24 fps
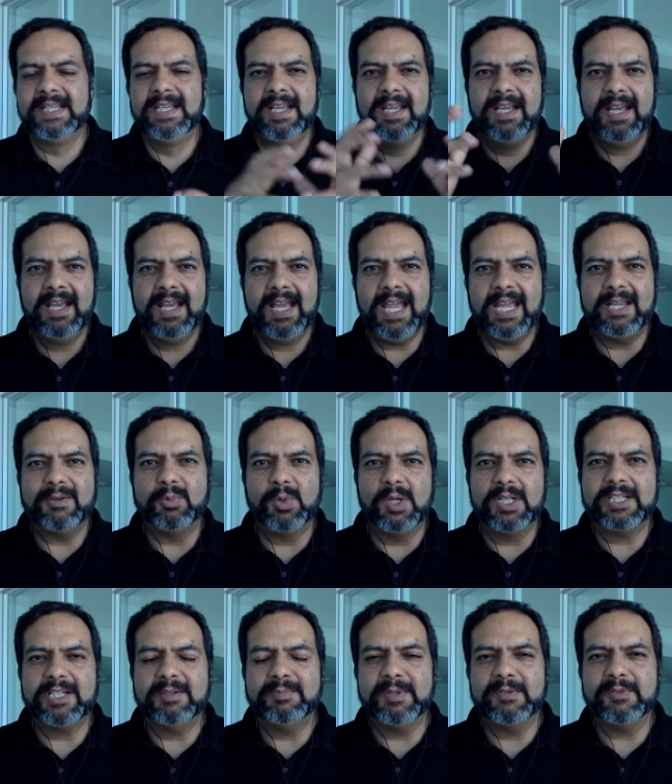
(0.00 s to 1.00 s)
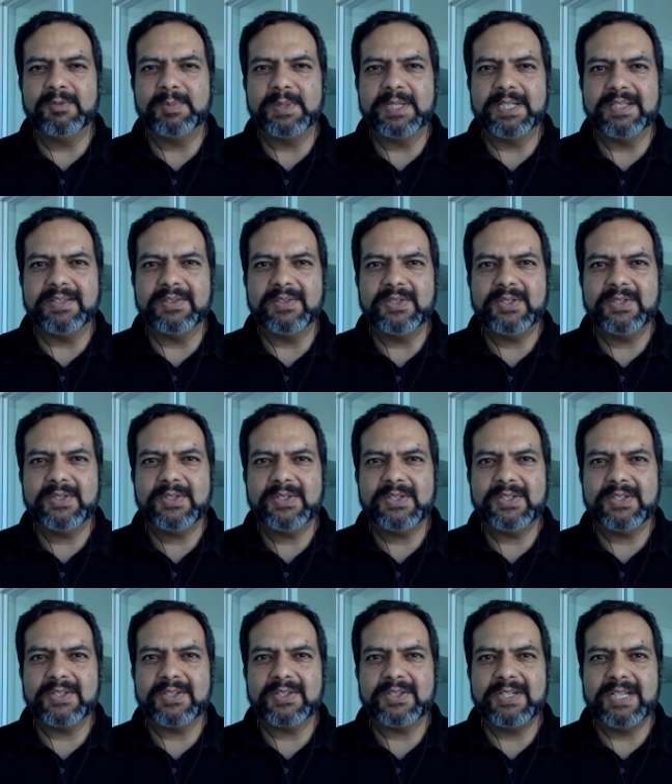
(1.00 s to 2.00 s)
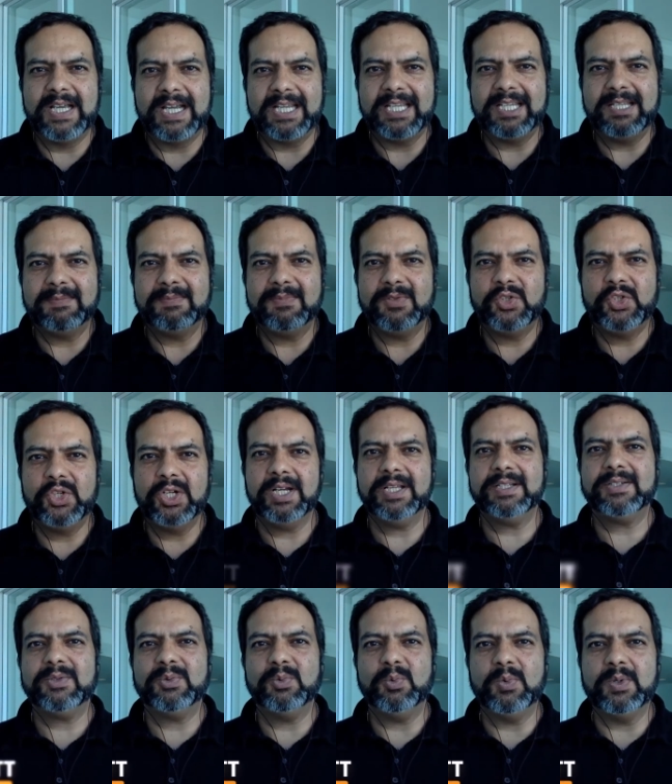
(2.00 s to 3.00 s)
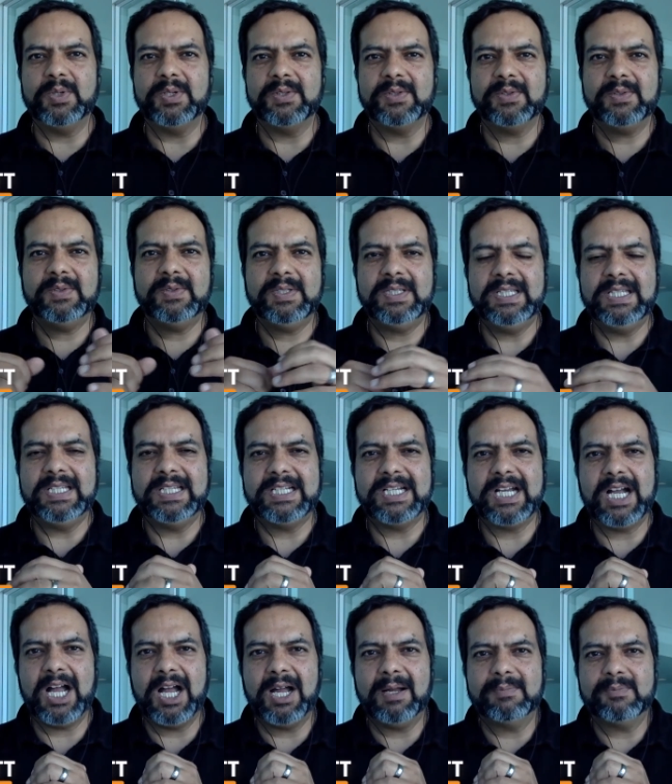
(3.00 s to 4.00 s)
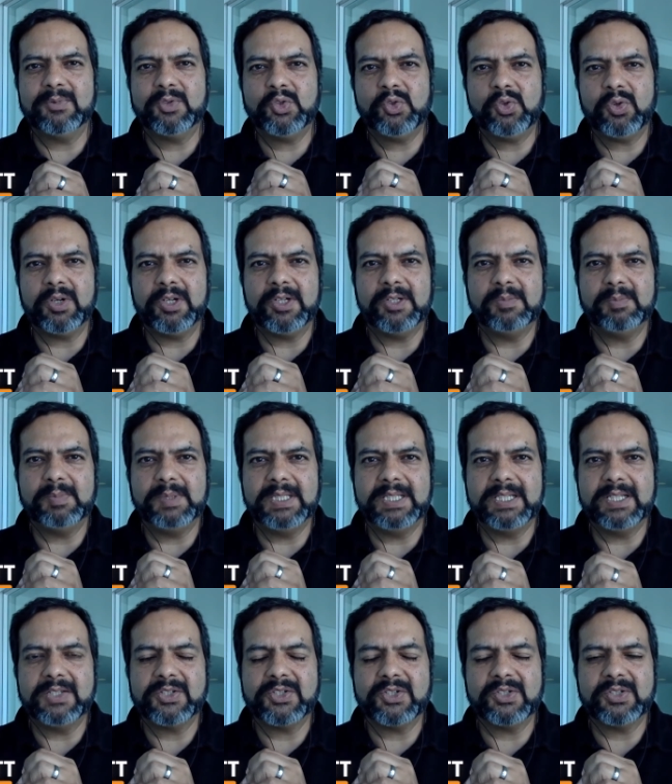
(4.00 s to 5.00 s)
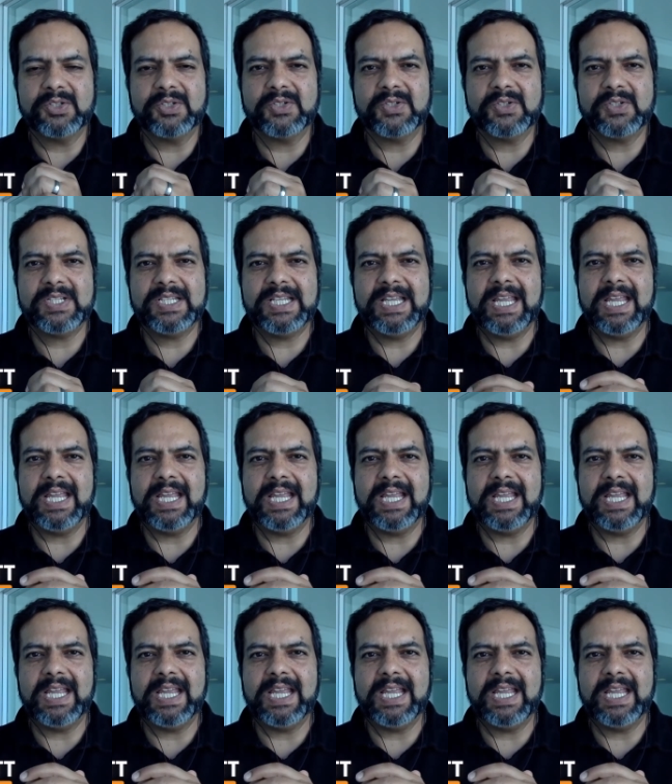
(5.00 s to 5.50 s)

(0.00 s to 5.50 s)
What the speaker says: Hey, welcome everybody. This is Naeem Jutt with Ecom Trailblazers,